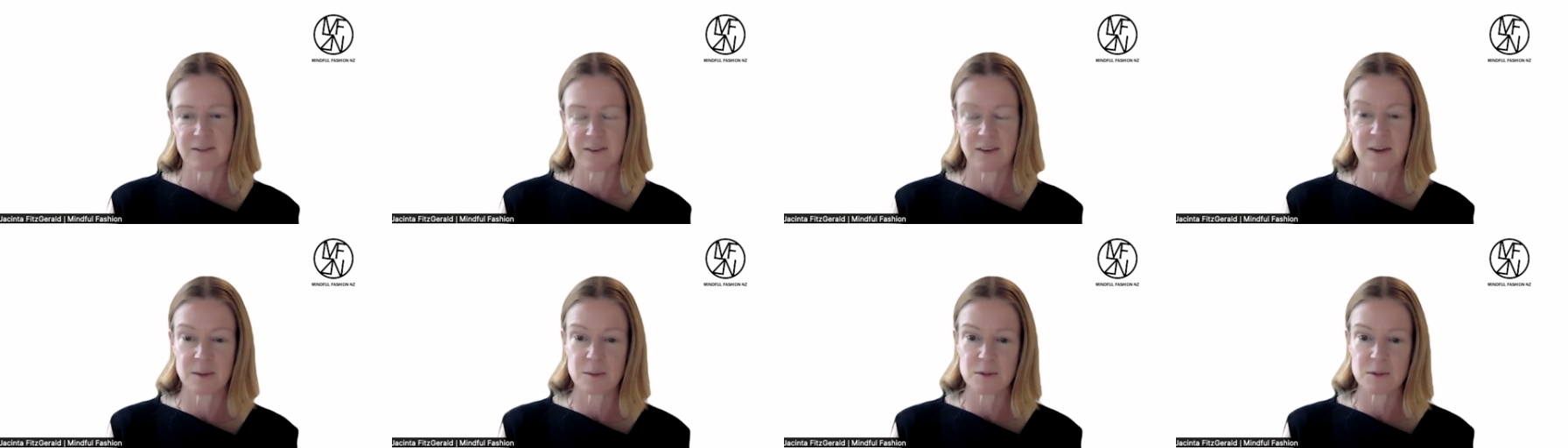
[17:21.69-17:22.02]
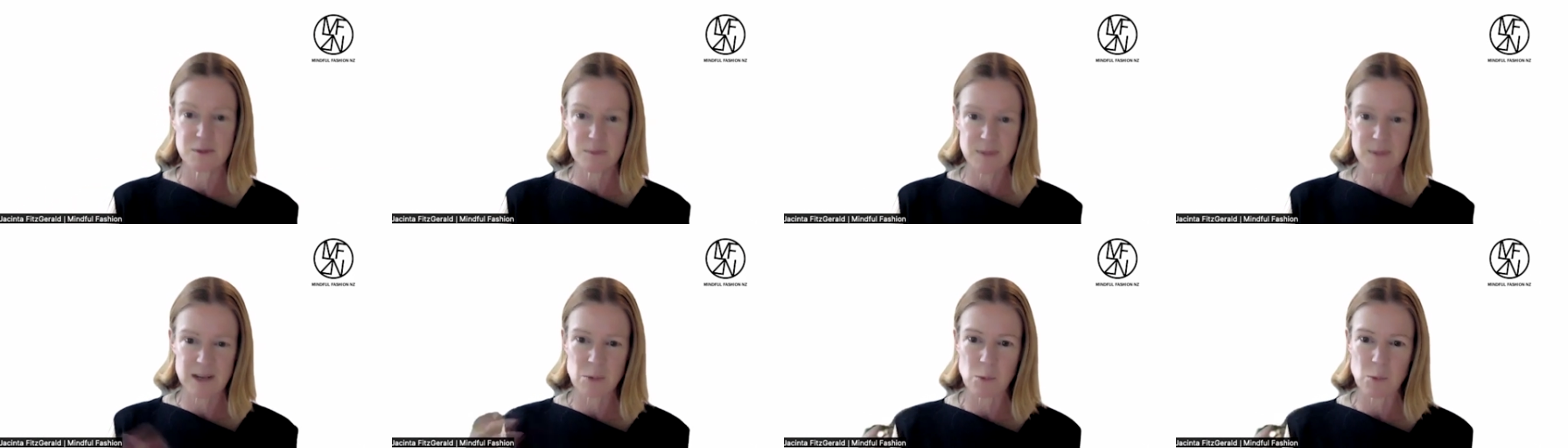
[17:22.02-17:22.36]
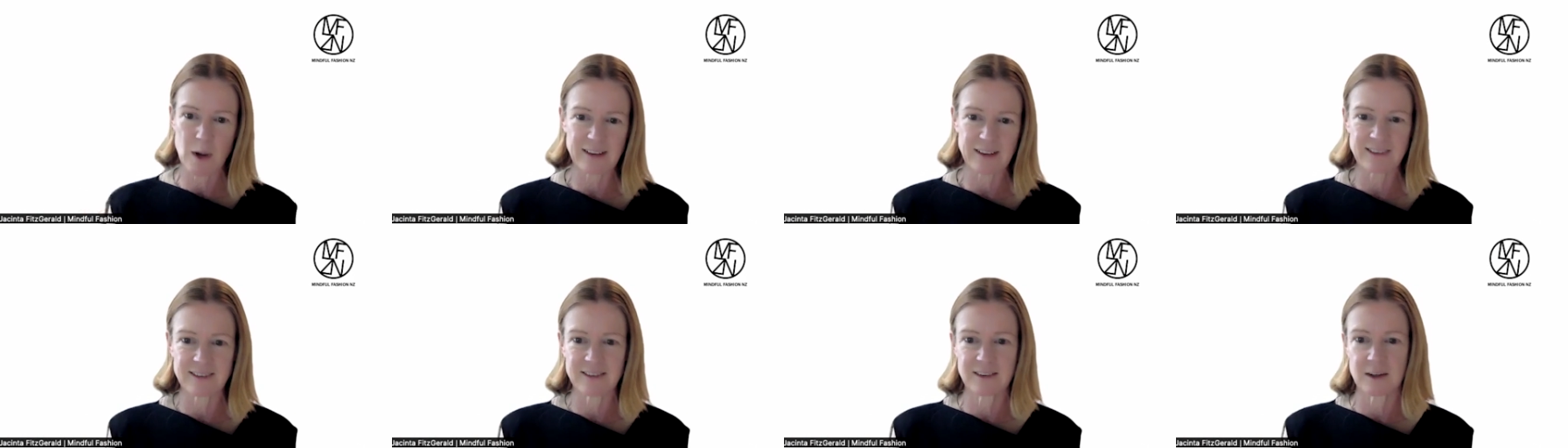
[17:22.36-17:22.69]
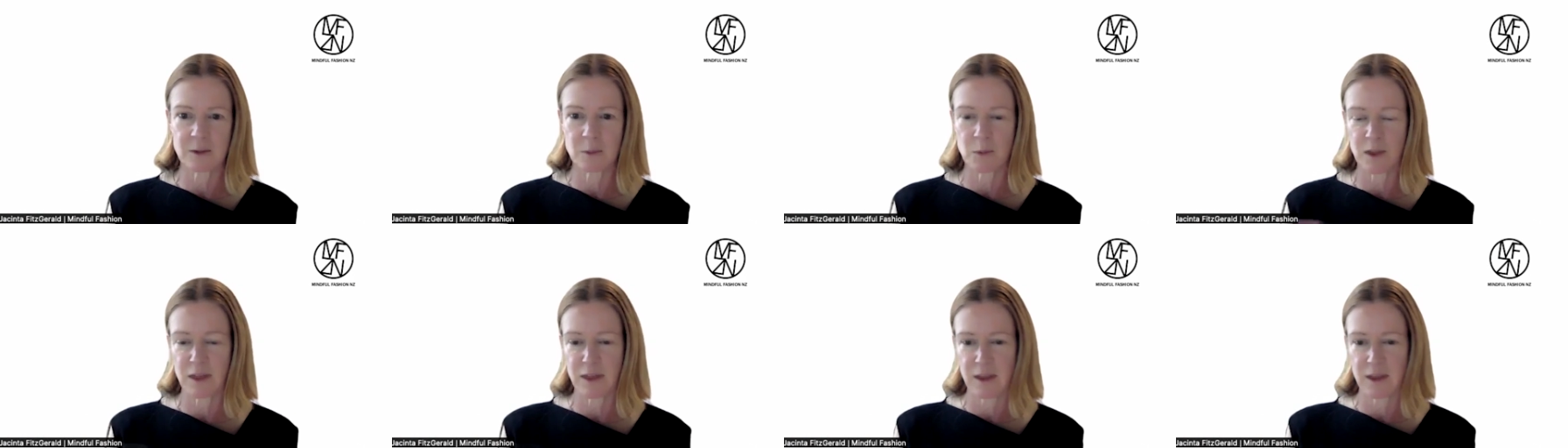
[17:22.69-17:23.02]
For them to be
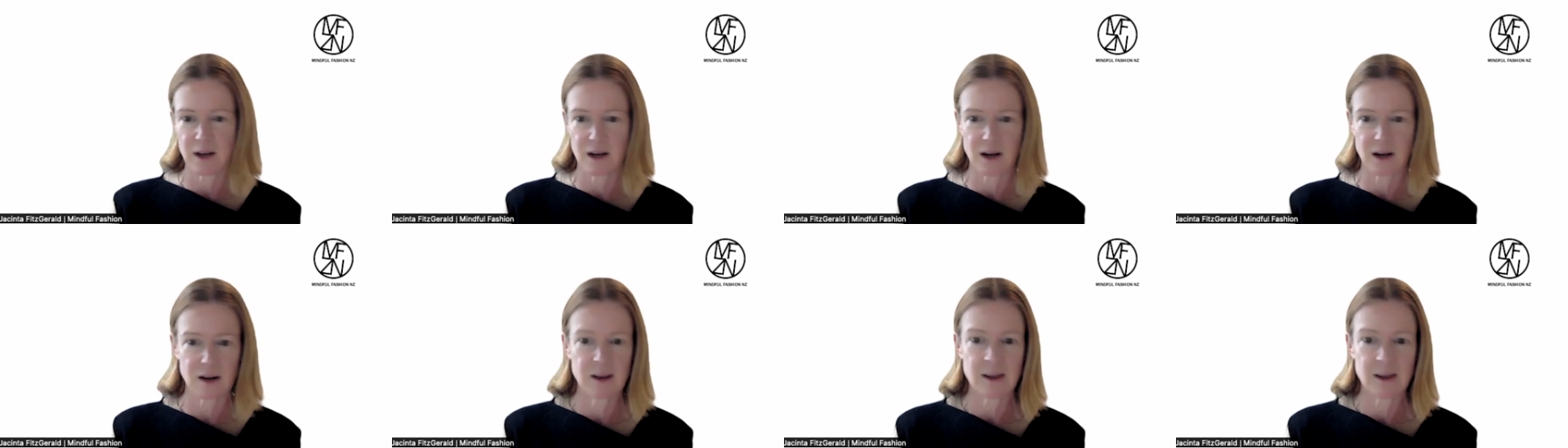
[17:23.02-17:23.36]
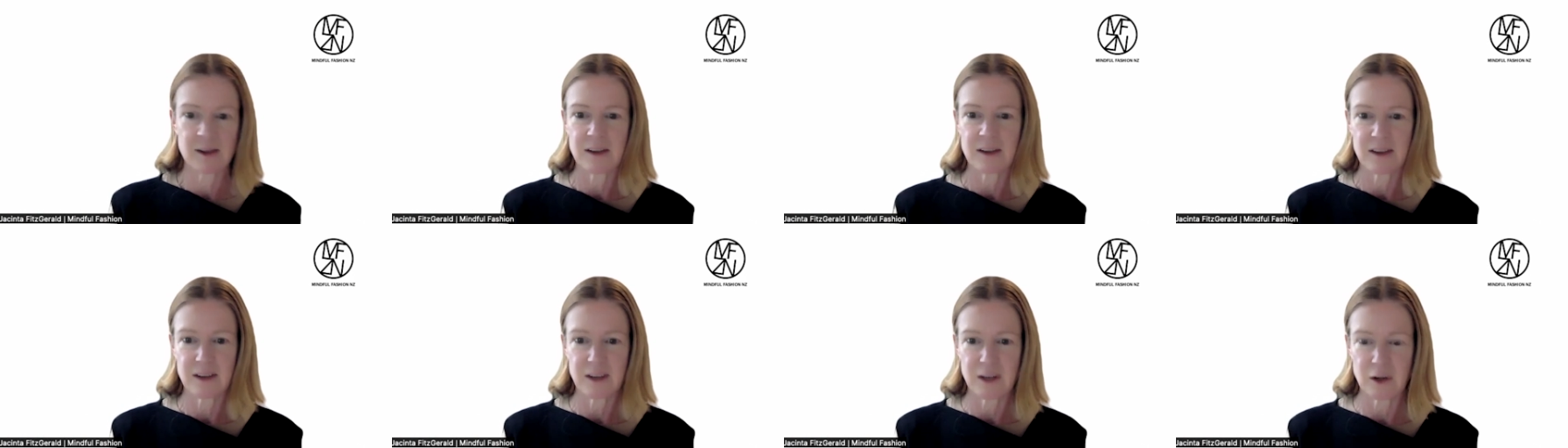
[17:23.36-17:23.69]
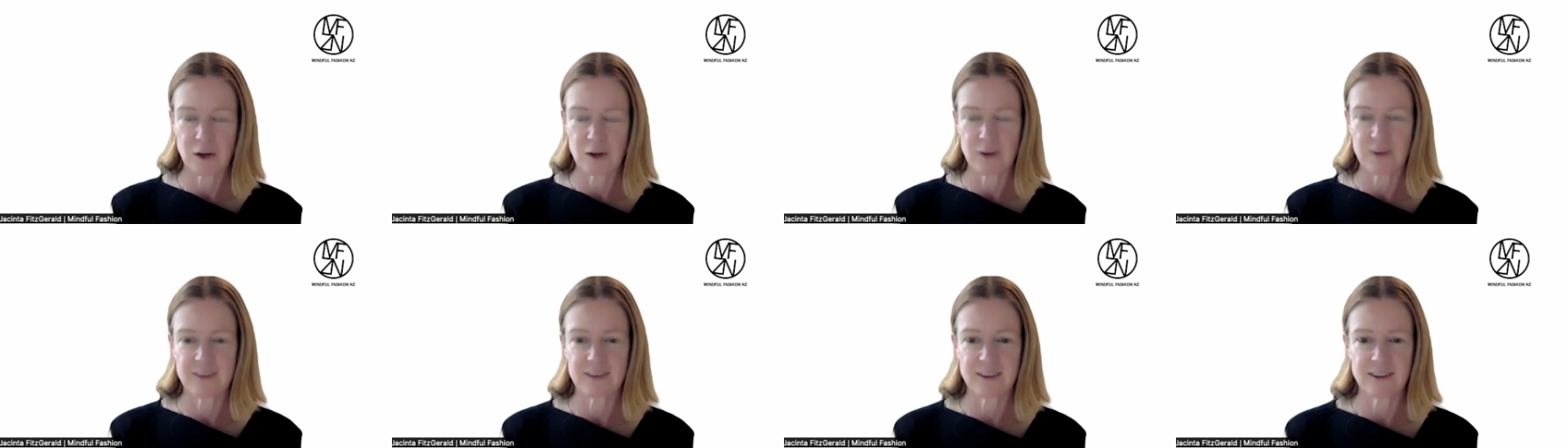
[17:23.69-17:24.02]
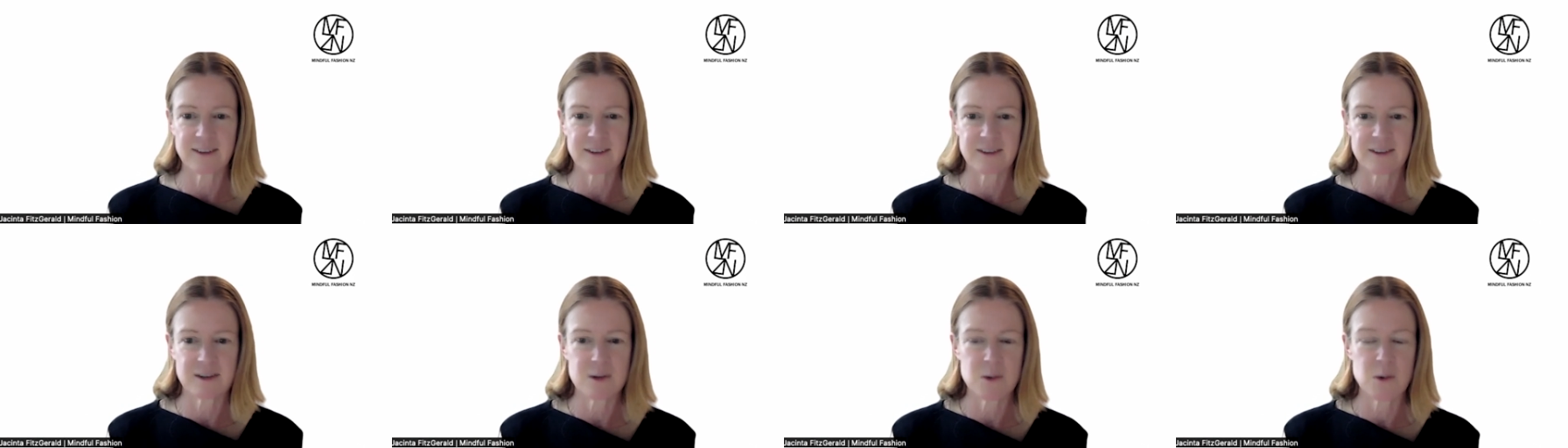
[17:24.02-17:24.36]
wasted within,
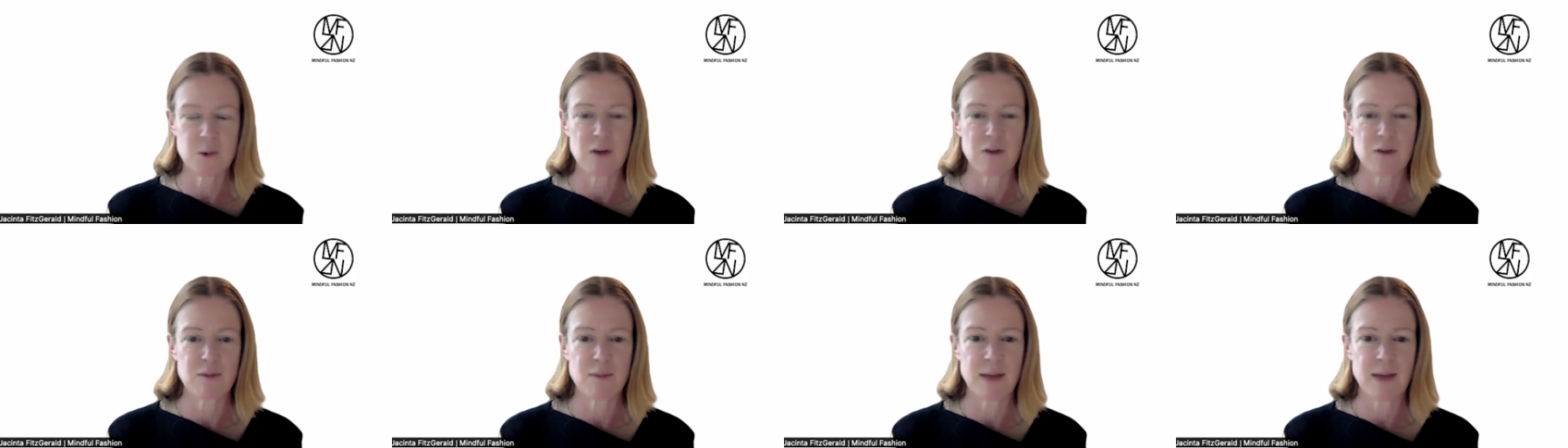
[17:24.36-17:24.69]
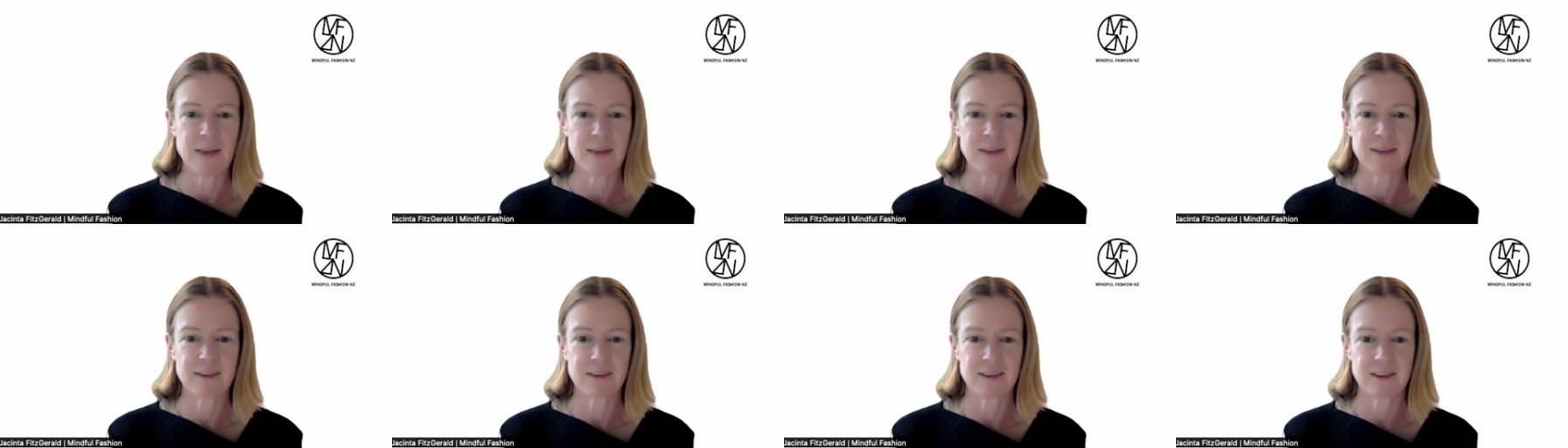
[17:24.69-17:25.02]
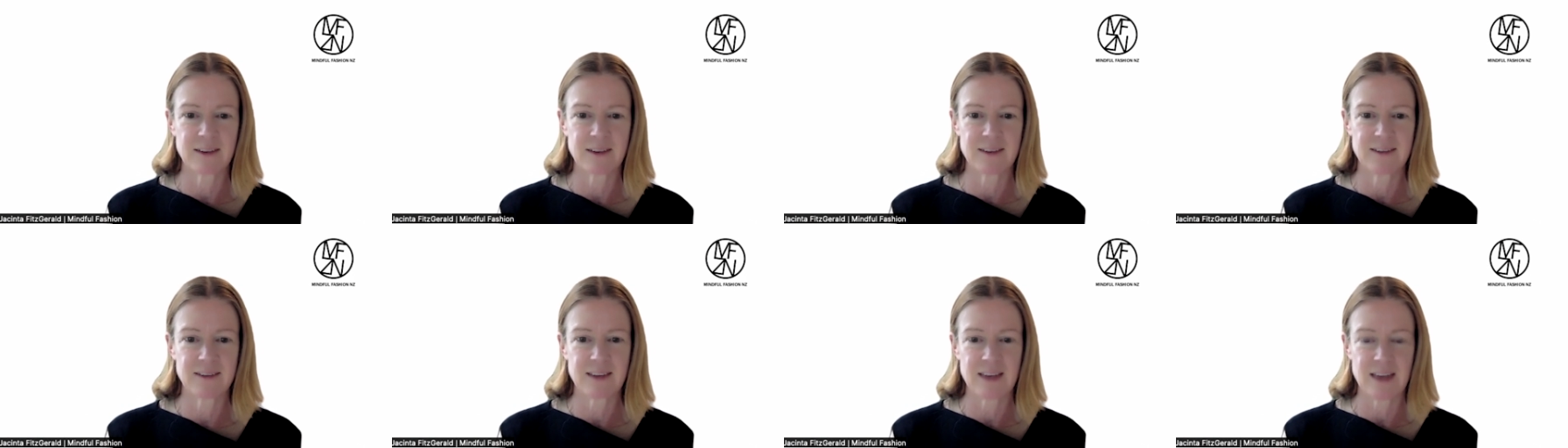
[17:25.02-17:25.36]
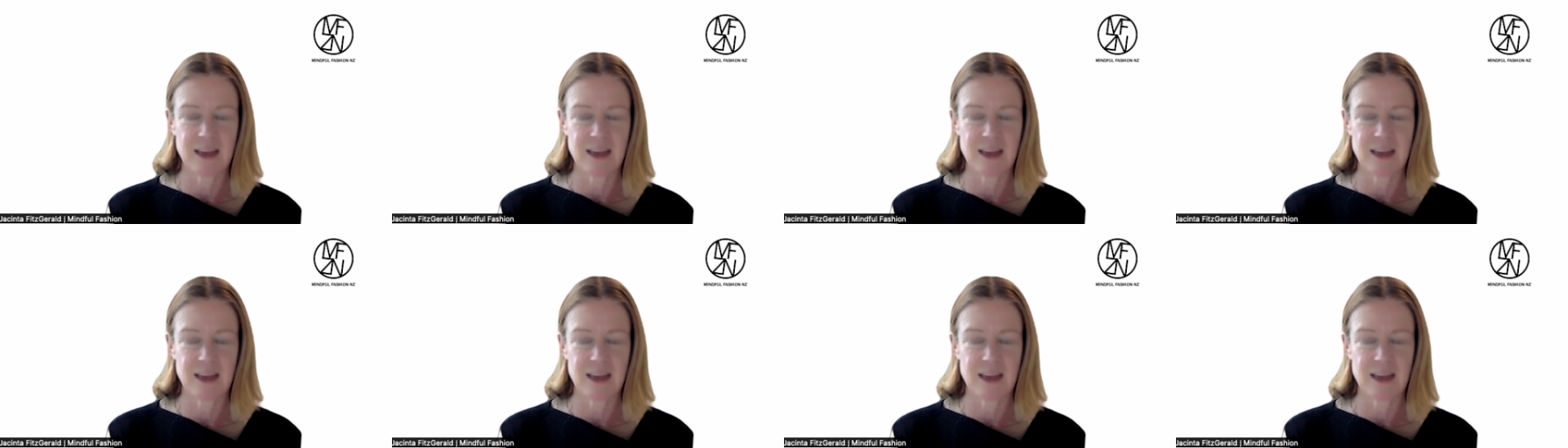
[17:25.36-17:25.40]
6 to 12 months is